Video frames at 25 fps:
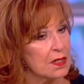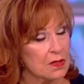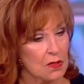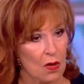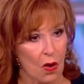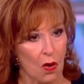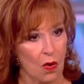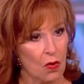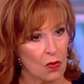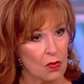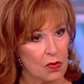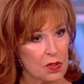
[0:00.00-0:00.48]
he's
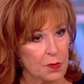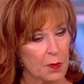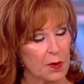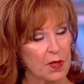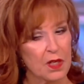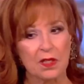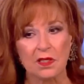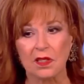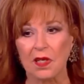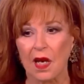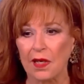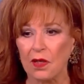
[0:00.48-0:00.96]
old?
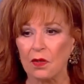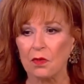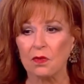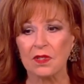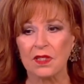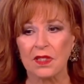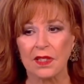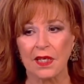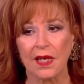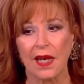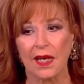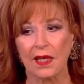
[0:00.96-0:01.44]
Because I don't
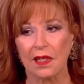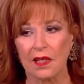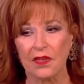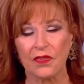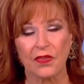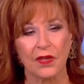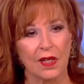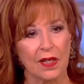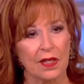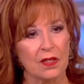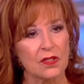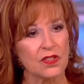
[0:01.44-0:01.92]
see
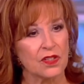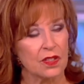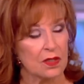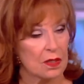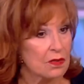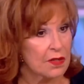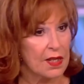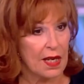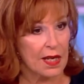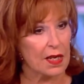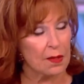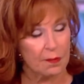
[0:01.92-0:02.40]
anything else
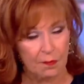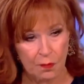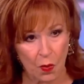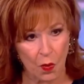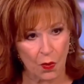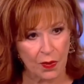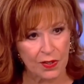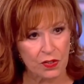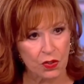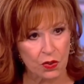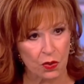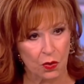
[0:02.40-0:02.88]
they can
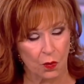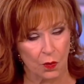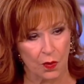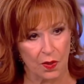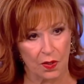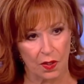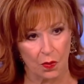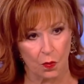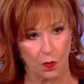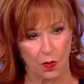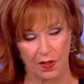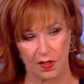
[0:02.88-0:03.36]
point to
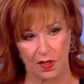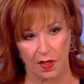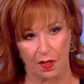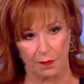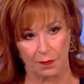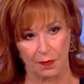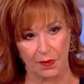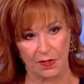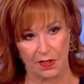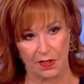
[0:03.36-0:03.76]
with him